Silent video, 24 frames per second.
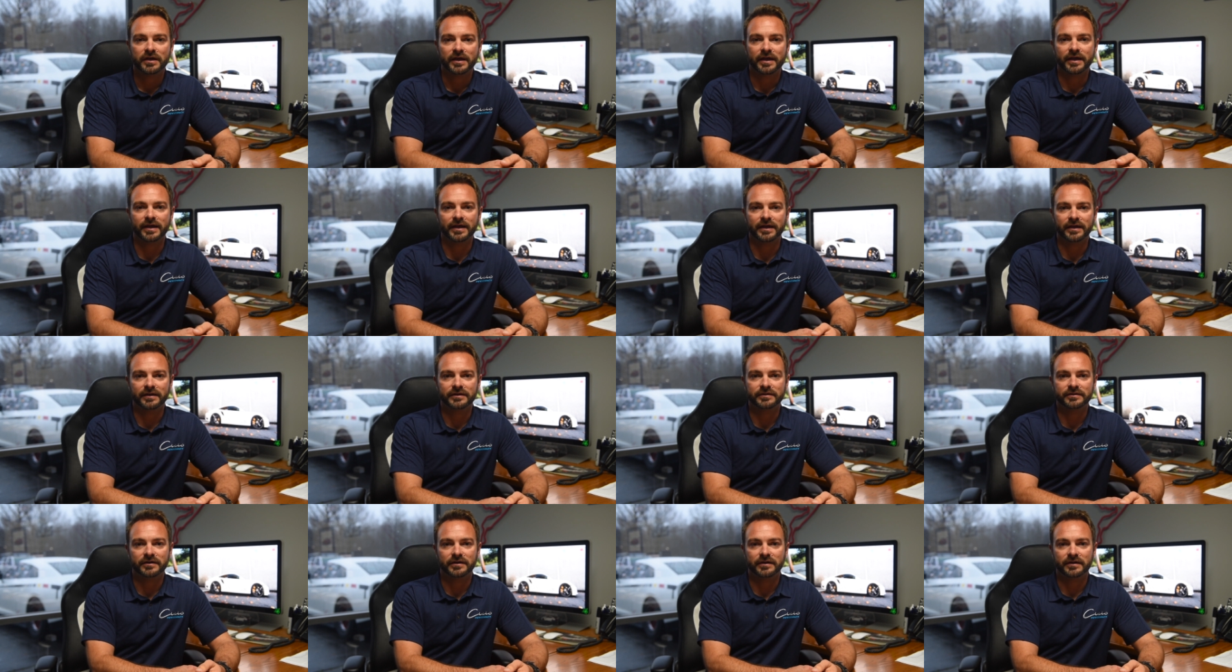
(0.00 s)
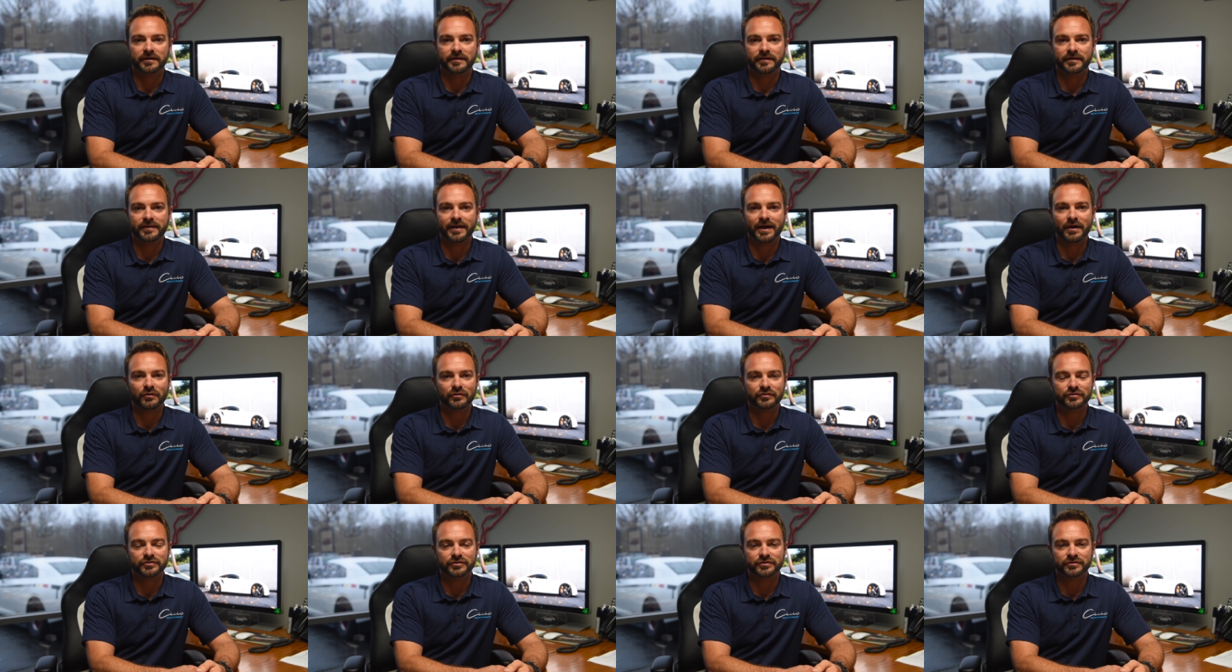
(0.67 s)
And that
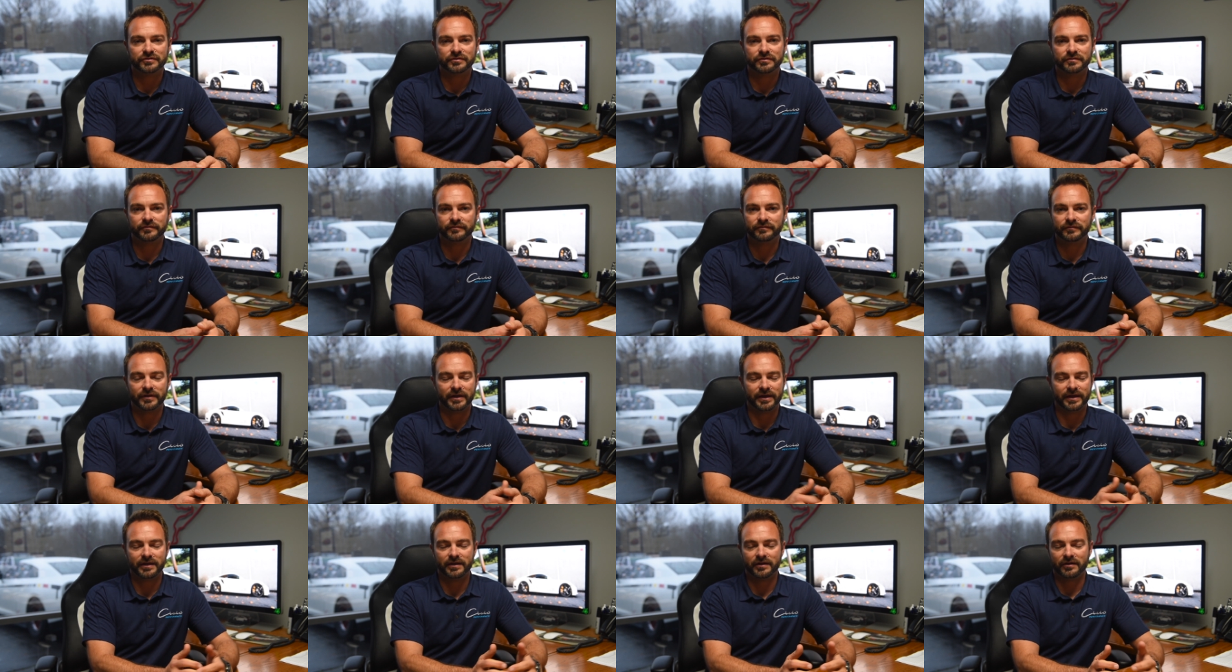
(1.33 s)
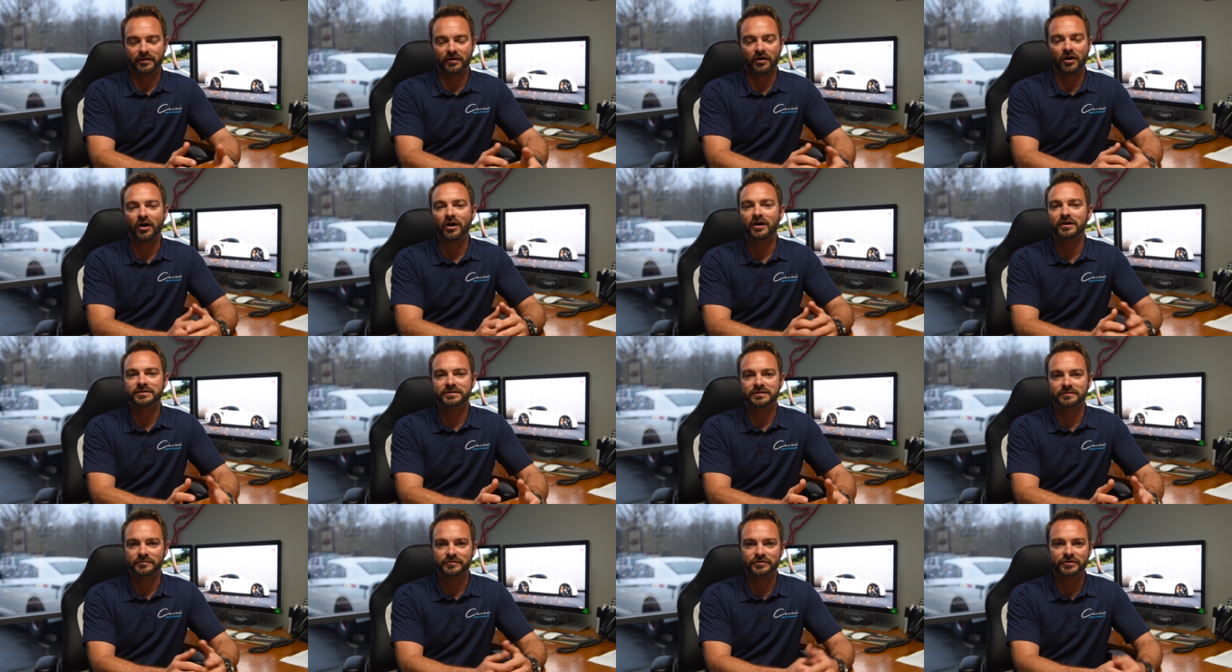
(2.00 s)
was just
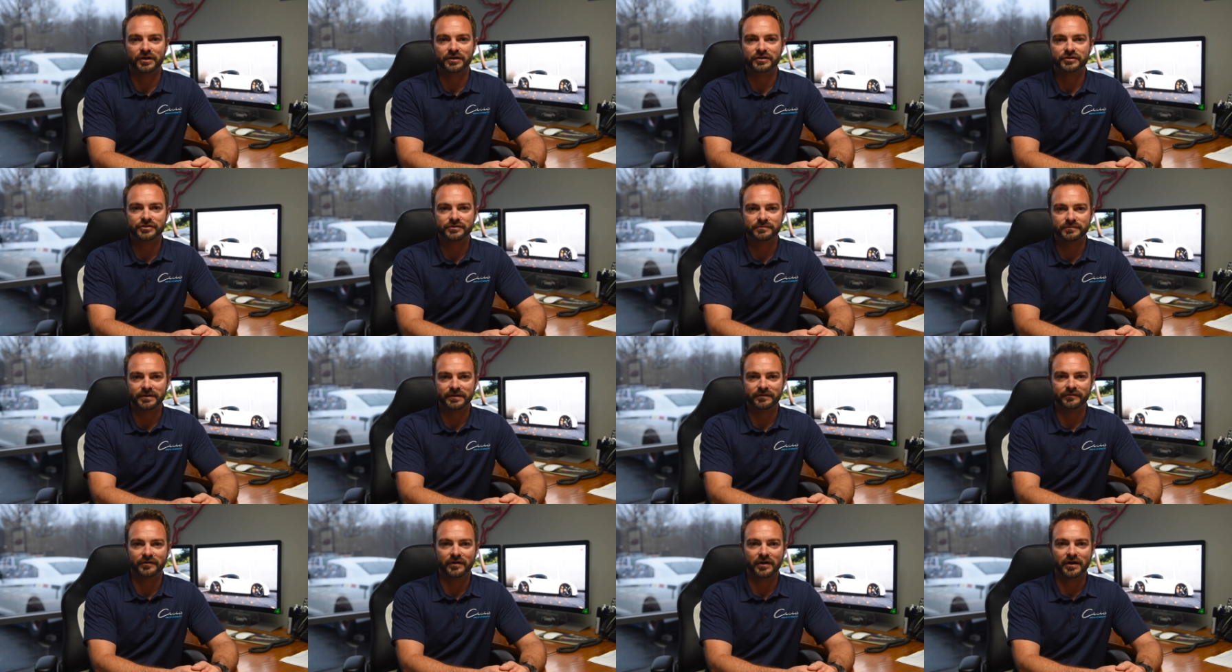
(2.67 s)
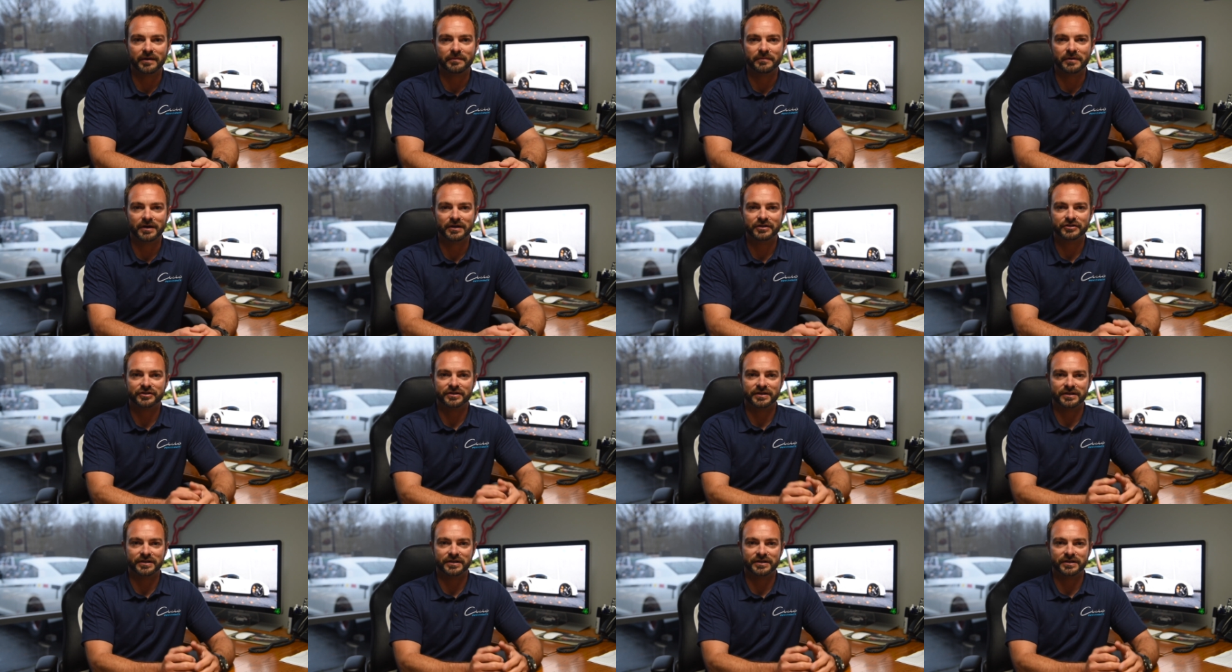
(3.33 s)
awesome, touched me very much.